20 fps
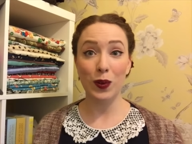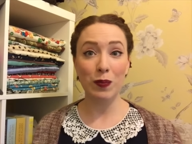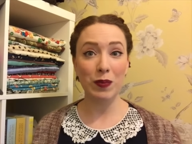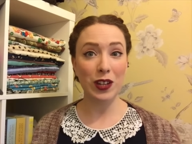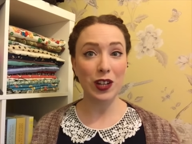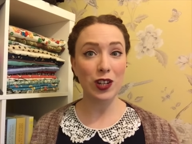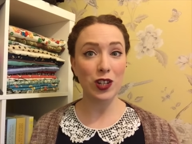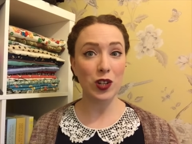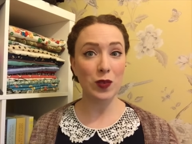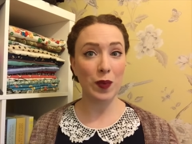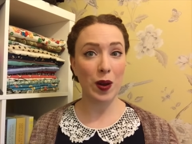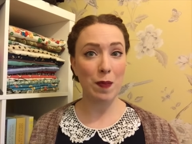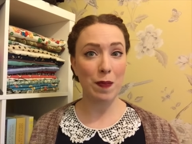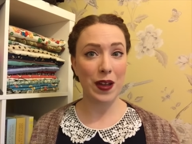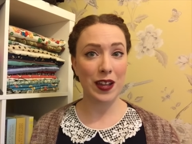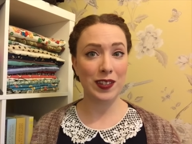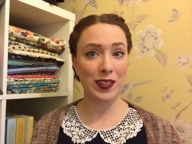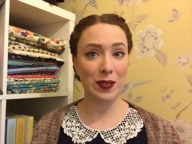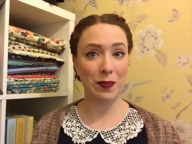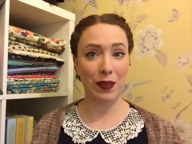So I'm gonna do my
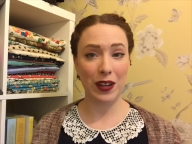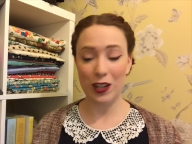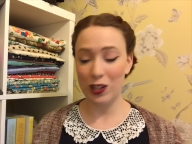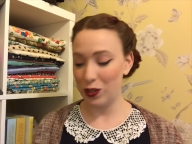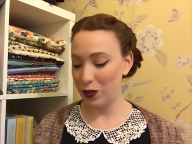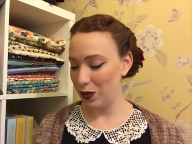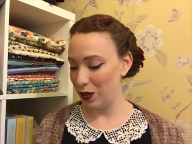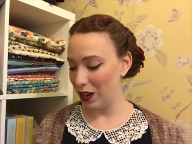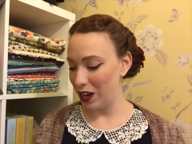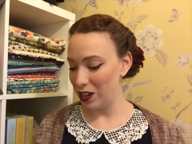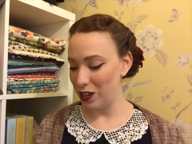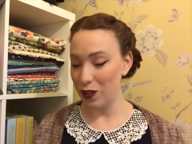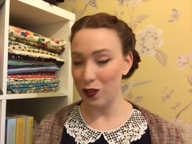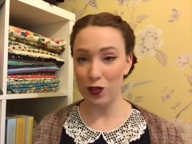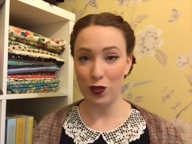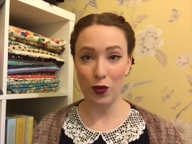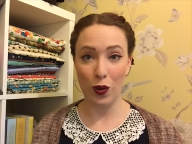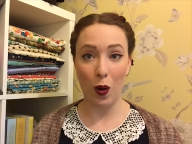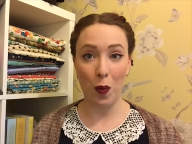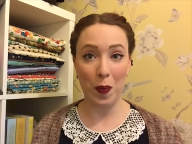best to make sure that I
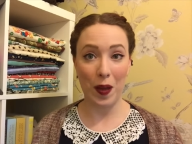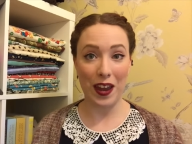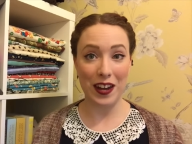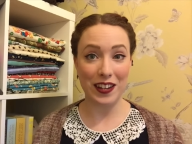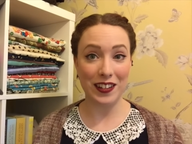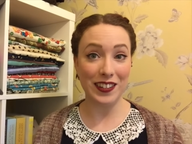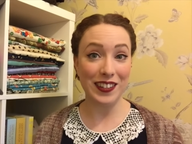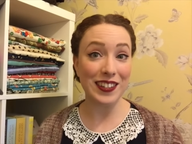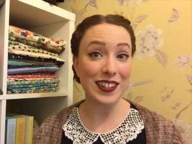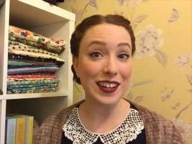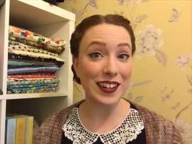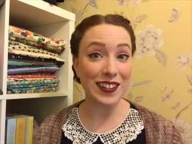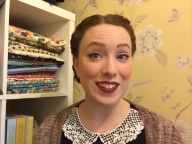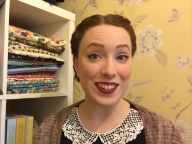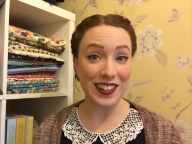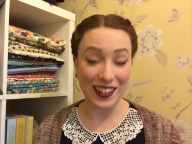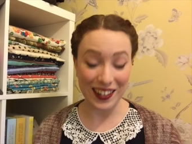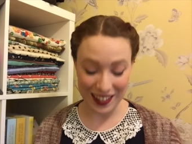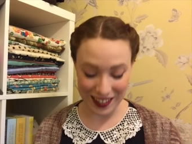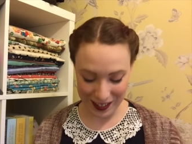don't drop any
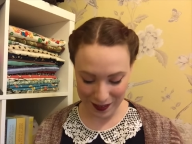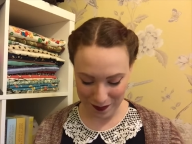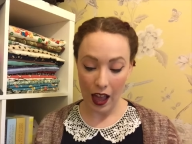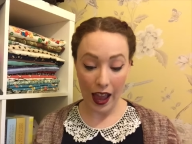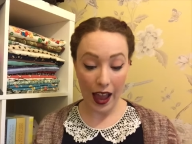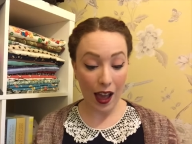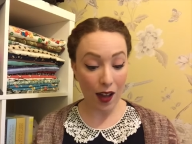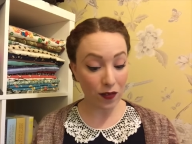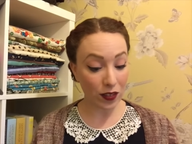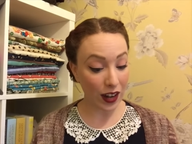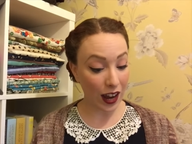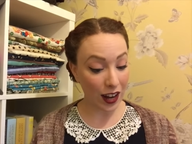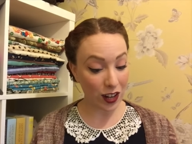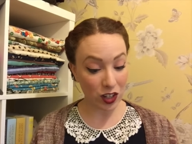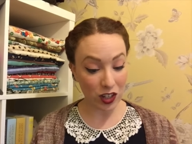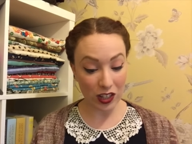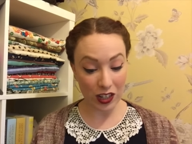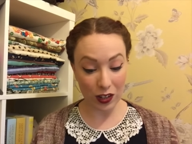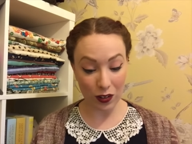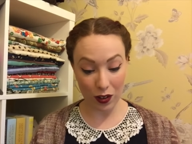stitches. I haven't
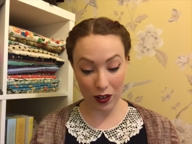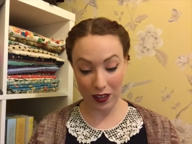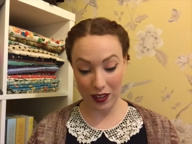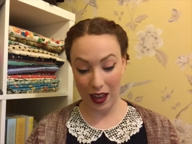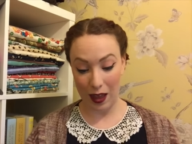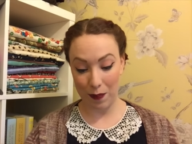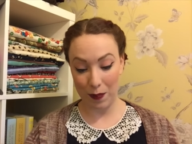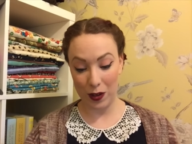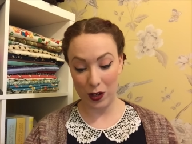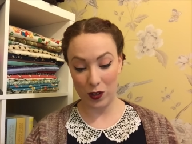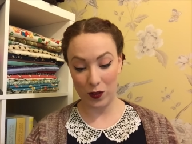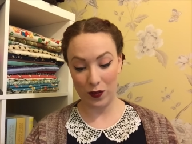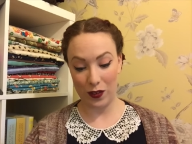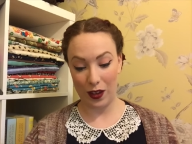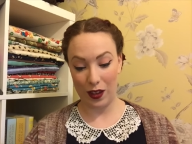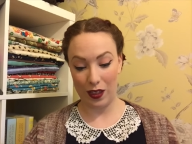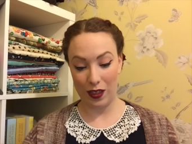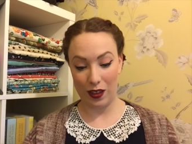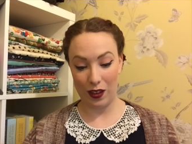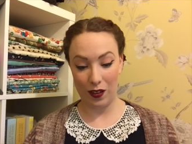actually gone that much
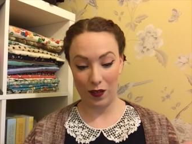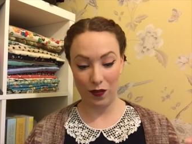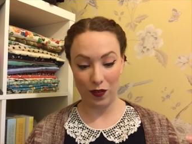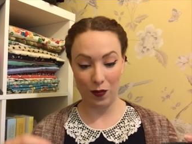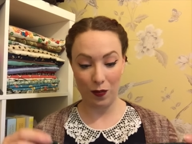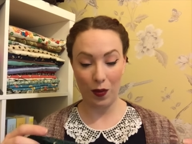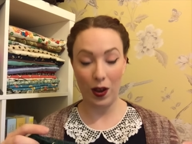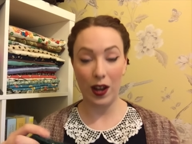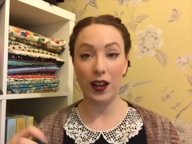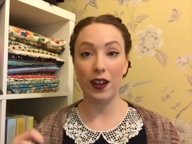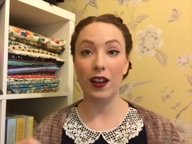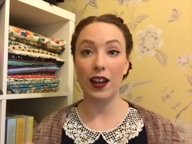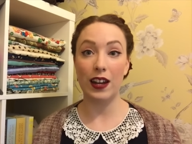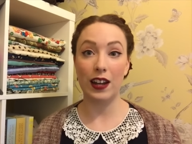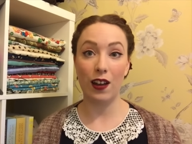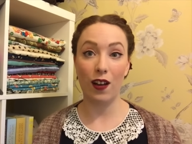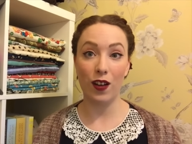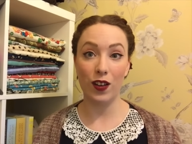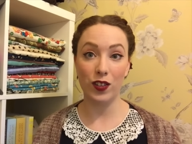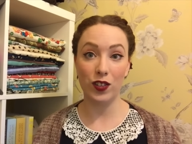further from when I
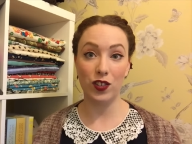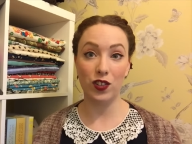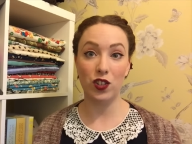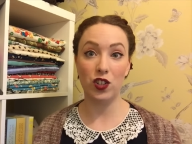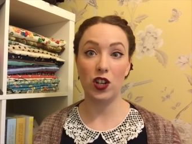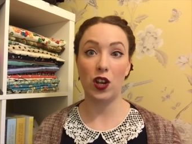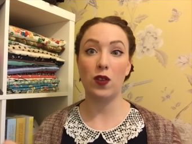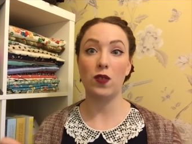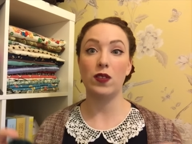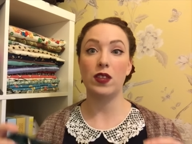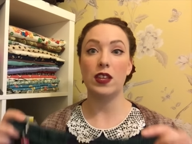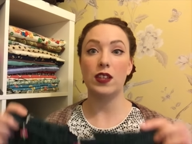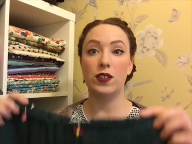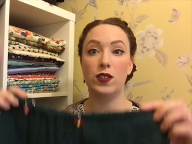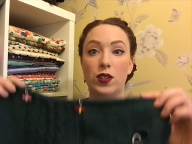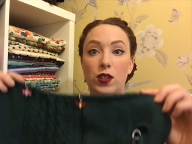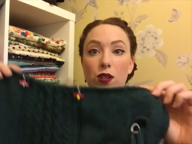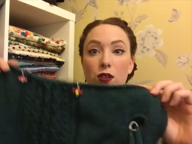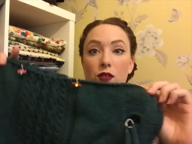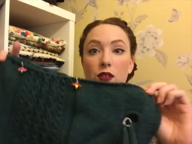last showed
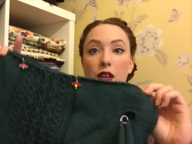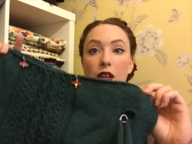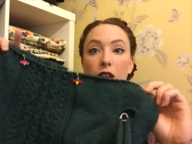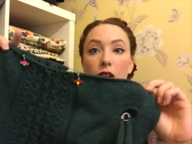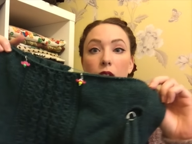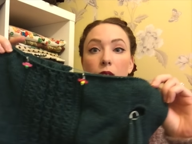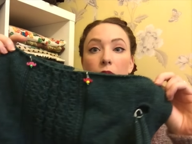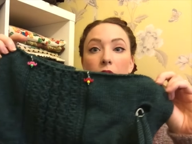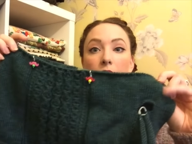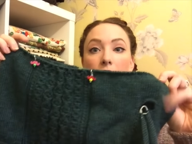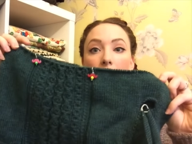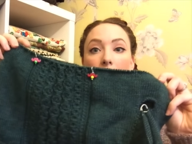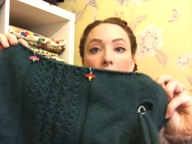this to you.